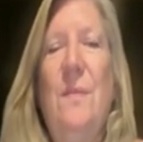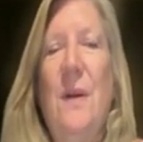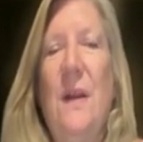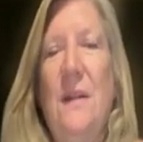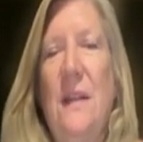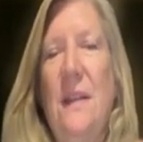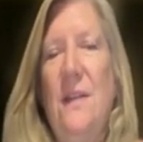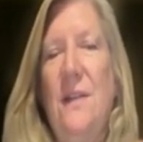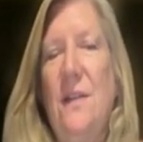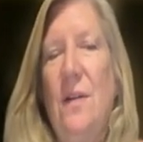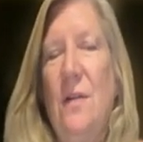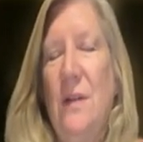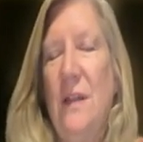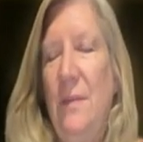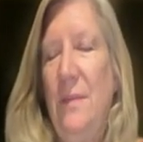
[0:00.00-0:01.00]
but it's
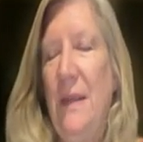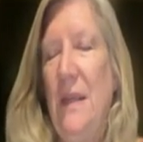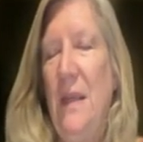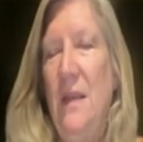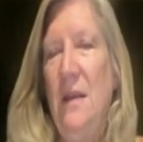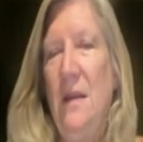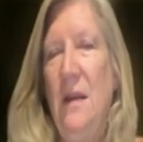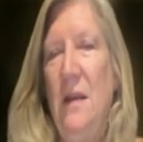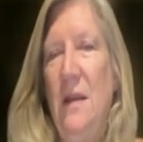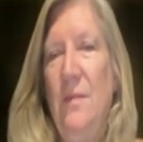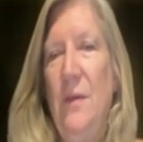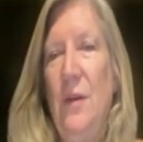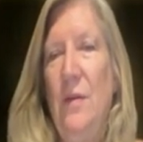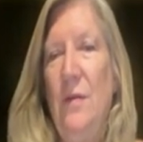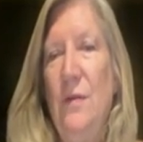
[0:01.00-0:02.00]
currently being
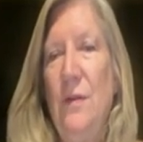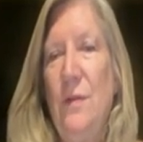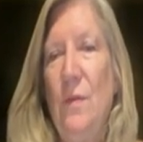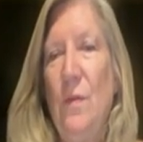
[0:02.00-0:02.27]
um, used